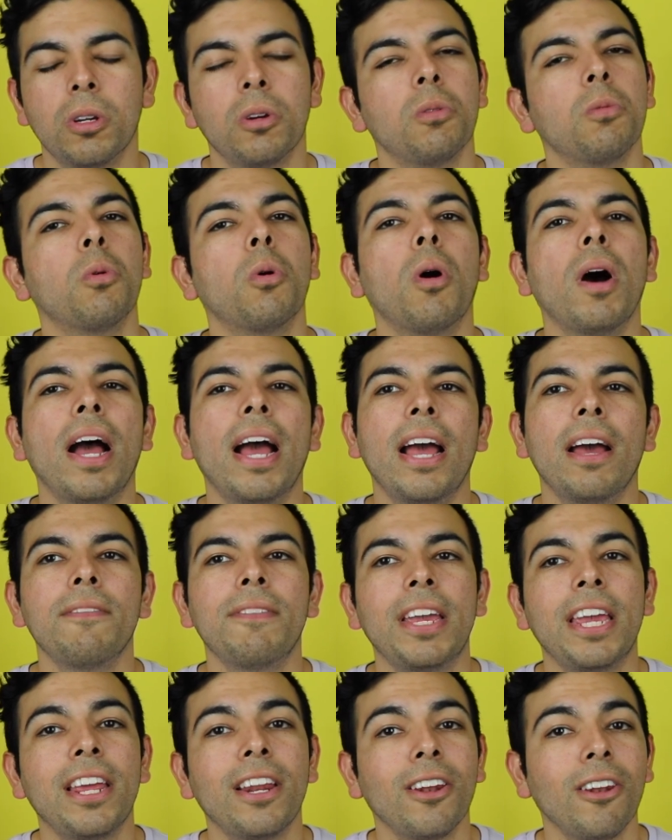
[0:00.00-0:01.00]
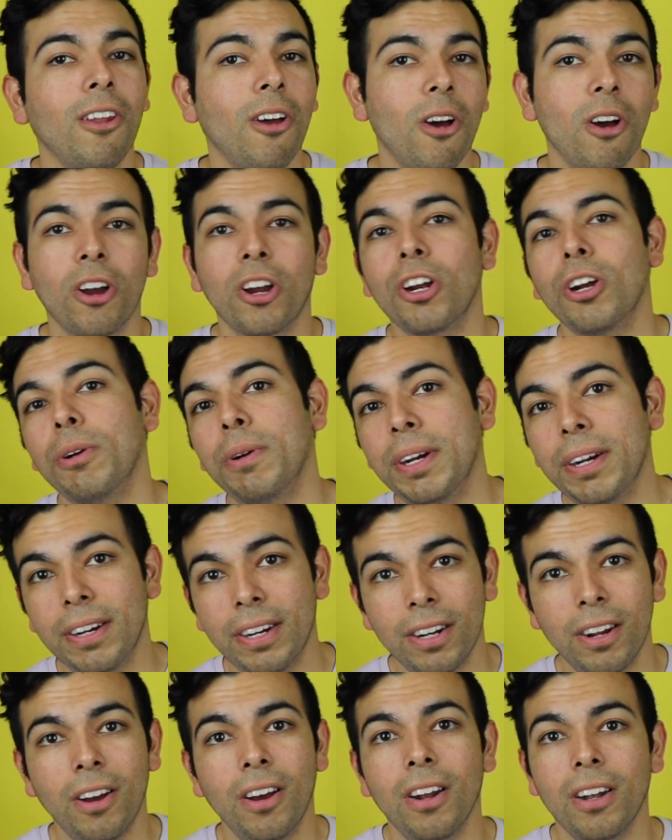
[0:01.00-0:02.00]
will have a long career
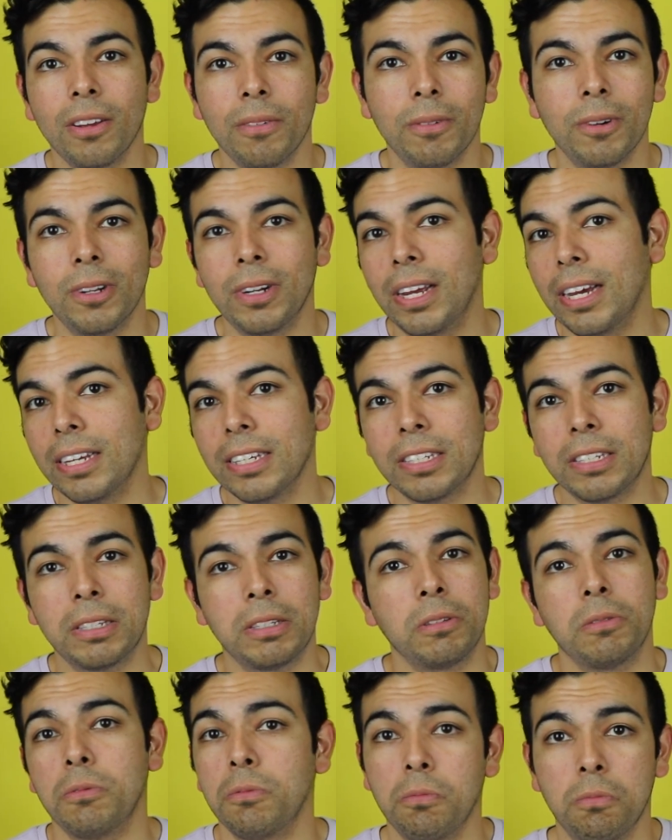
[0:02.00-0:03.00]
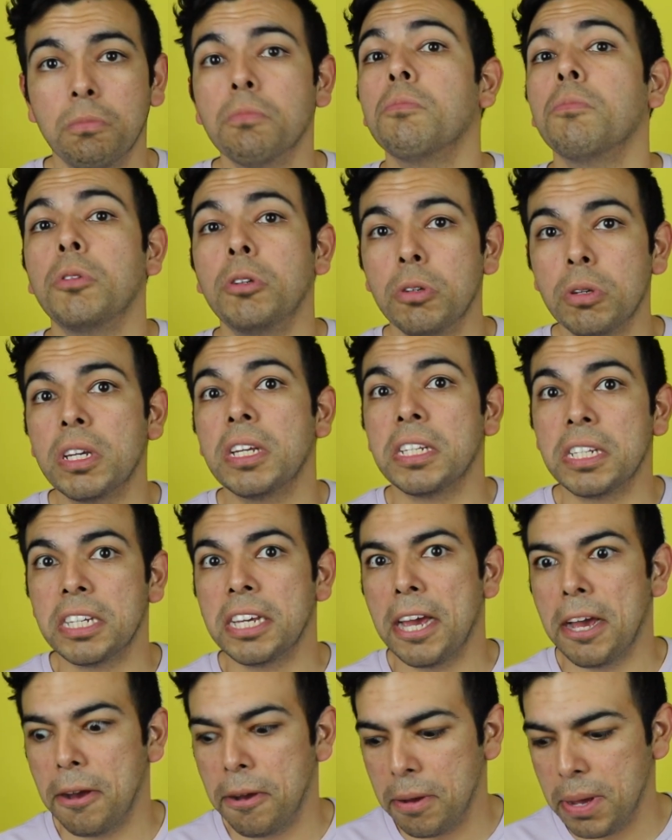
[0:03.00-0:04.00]
in Hollywood, as you can
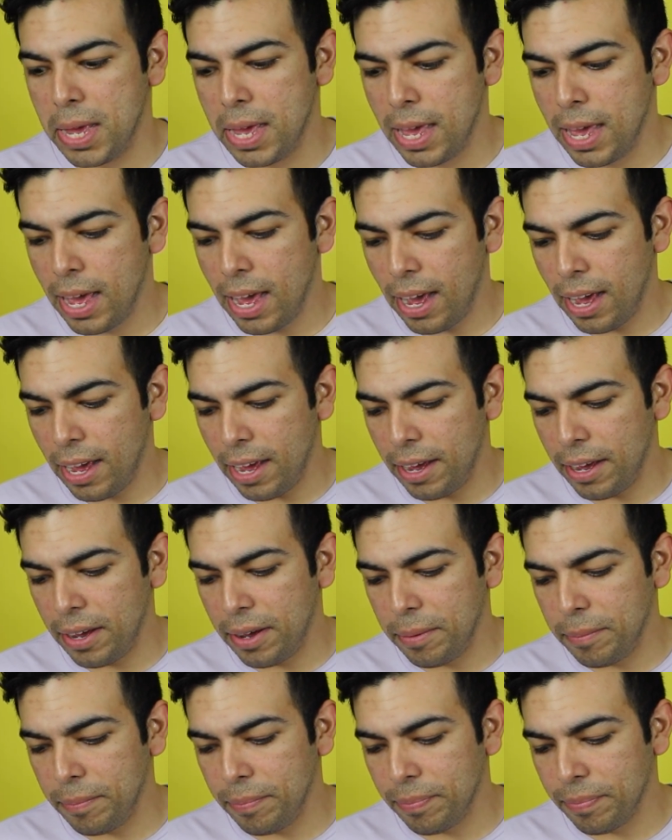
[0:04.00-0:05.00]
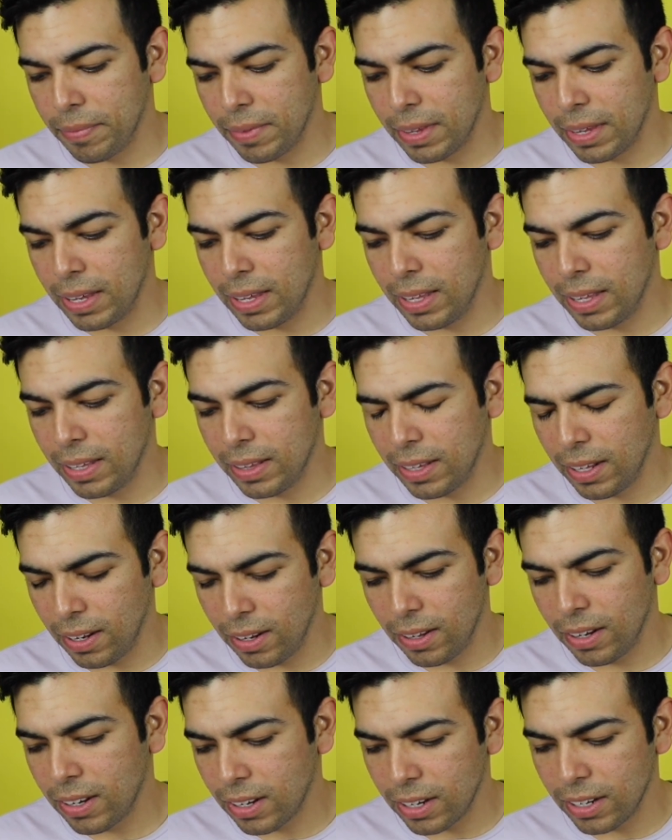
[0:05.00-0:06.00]
tell. The
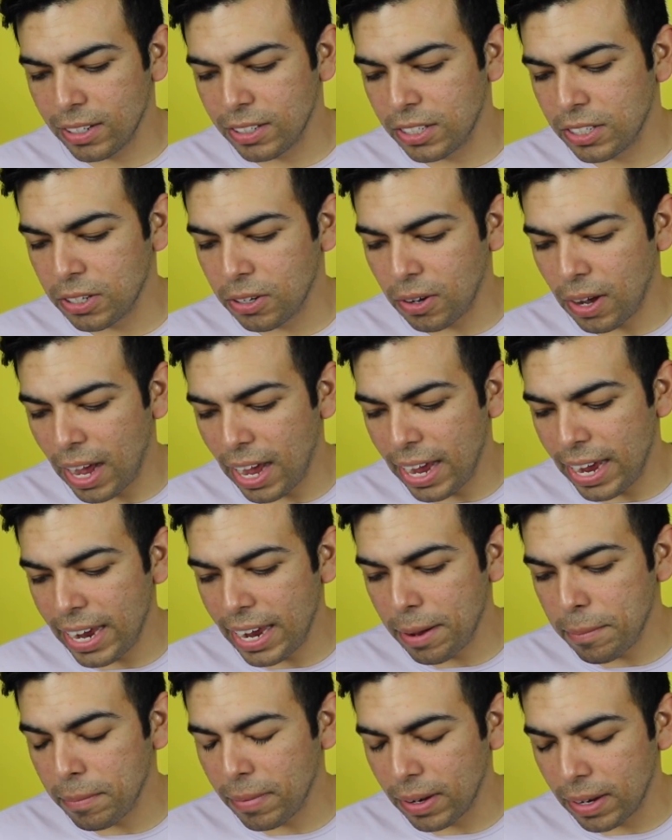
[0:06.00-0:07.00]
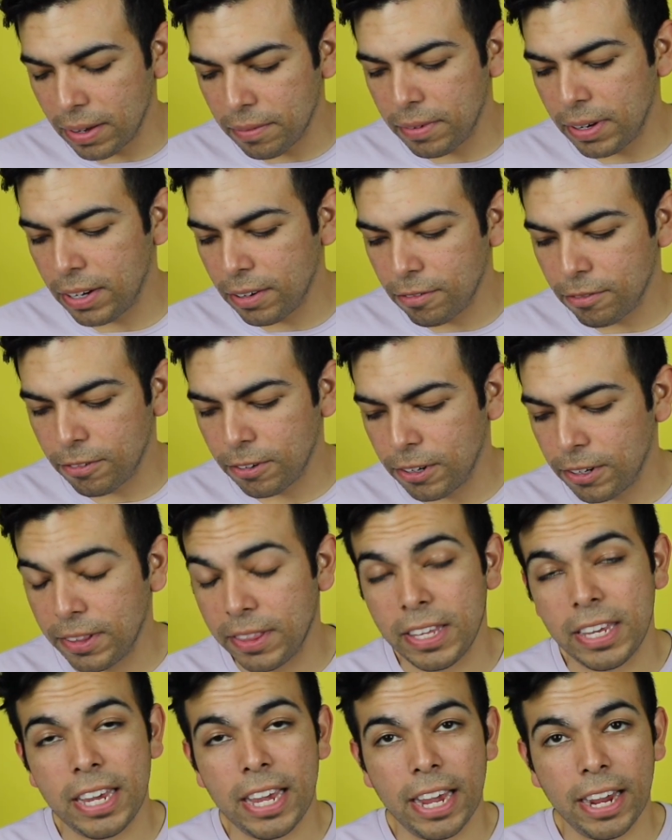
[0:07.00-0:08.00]
look, so I am living for
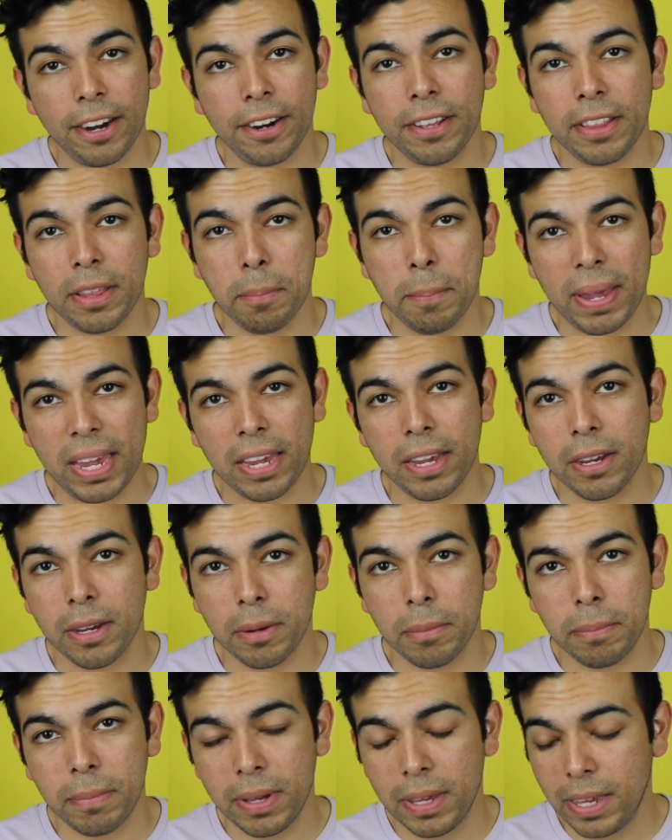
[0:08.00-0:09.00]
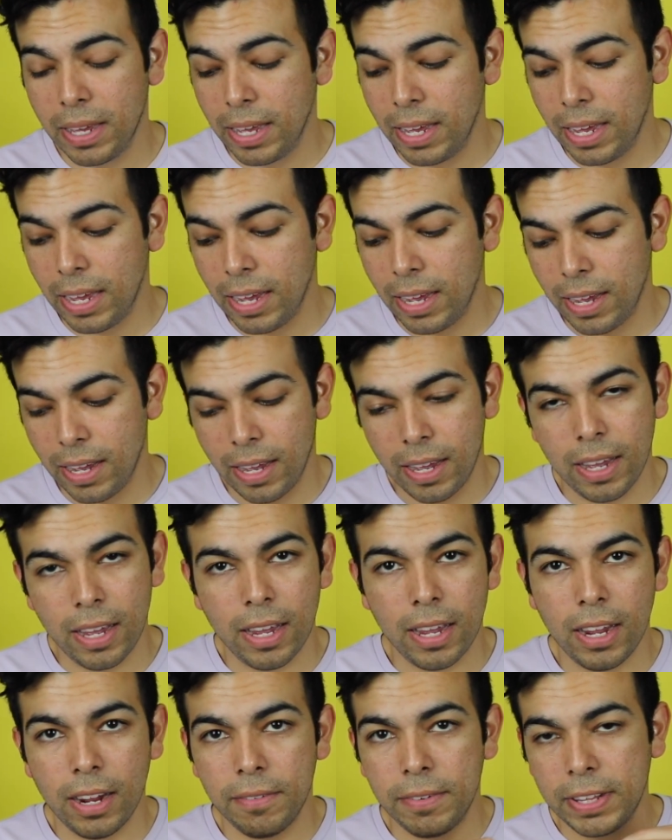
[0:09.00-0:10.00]
the hair, the makeup,
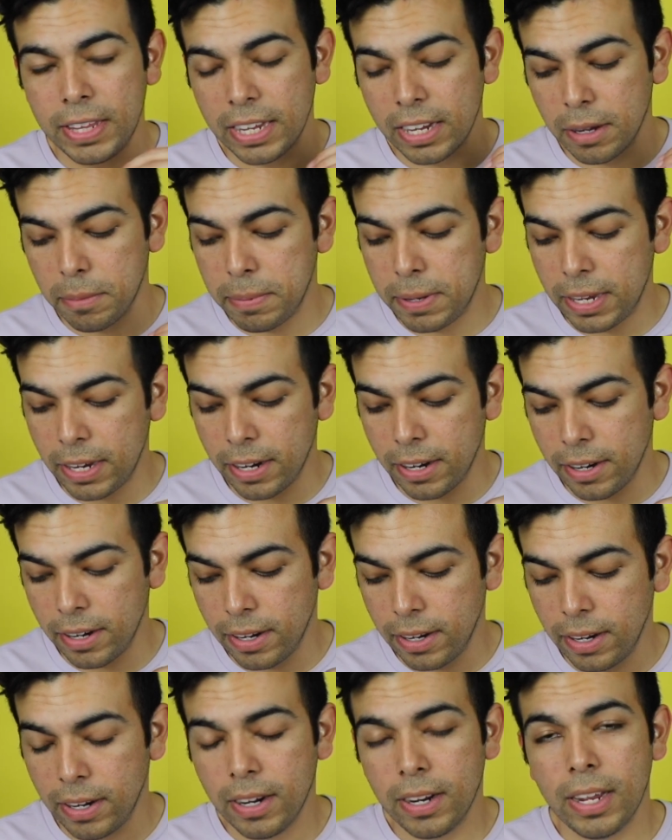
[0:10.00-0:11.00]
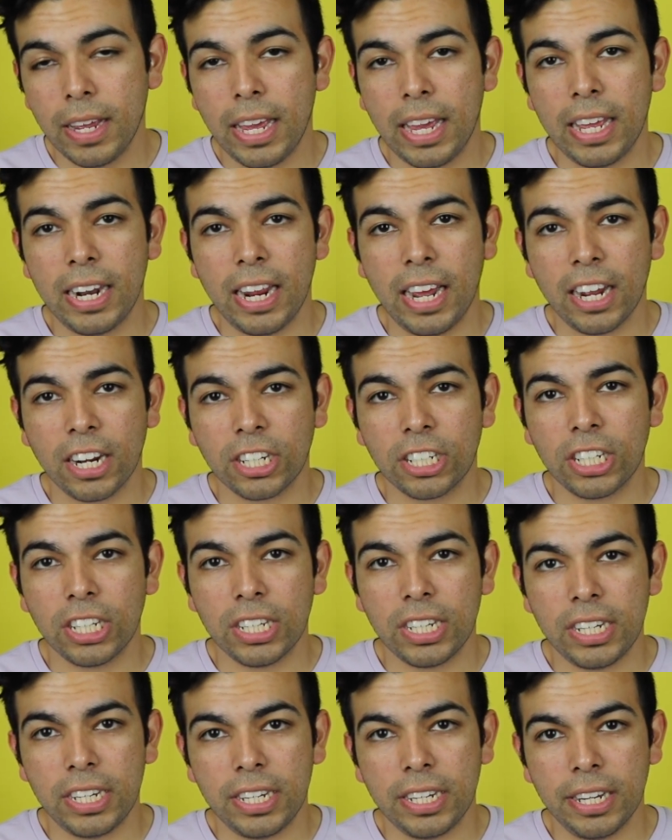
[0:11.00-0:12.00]
everything up here, and
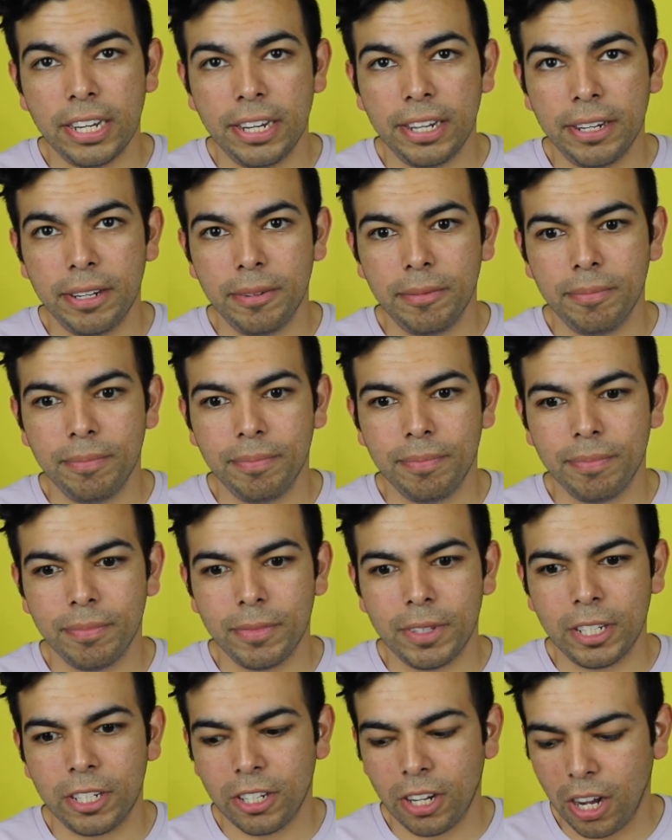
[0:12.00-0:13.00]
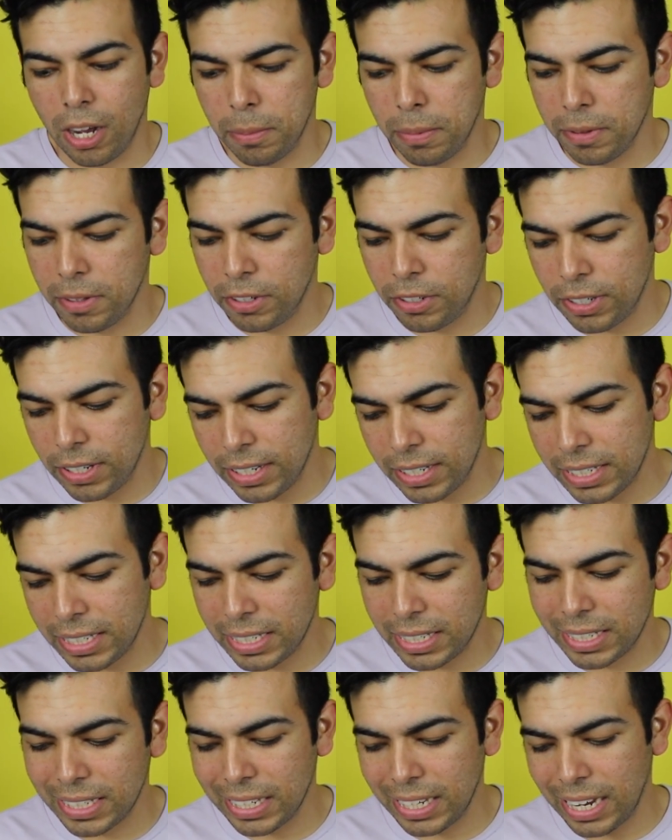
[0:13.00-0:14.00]
actually the top of the
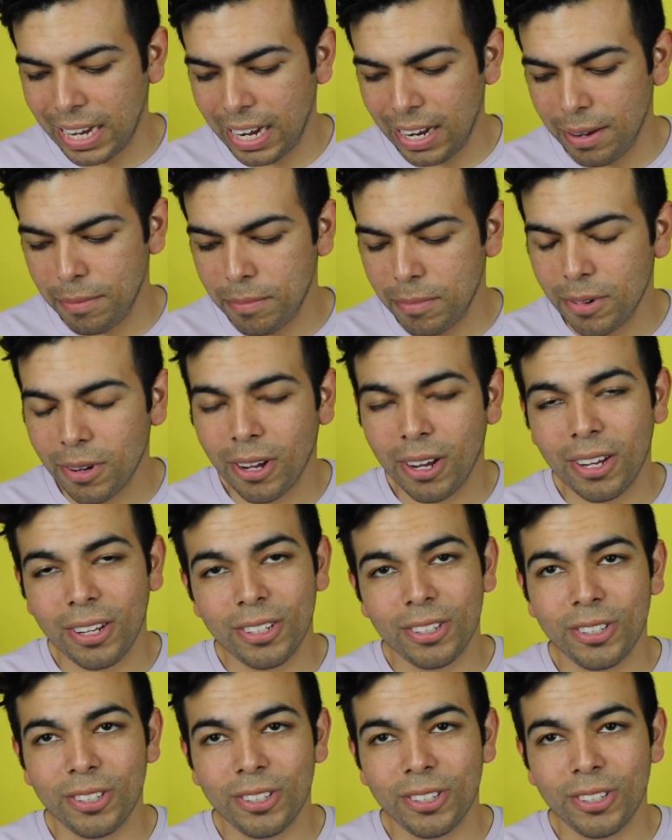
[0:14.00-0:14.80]
dress, I'm not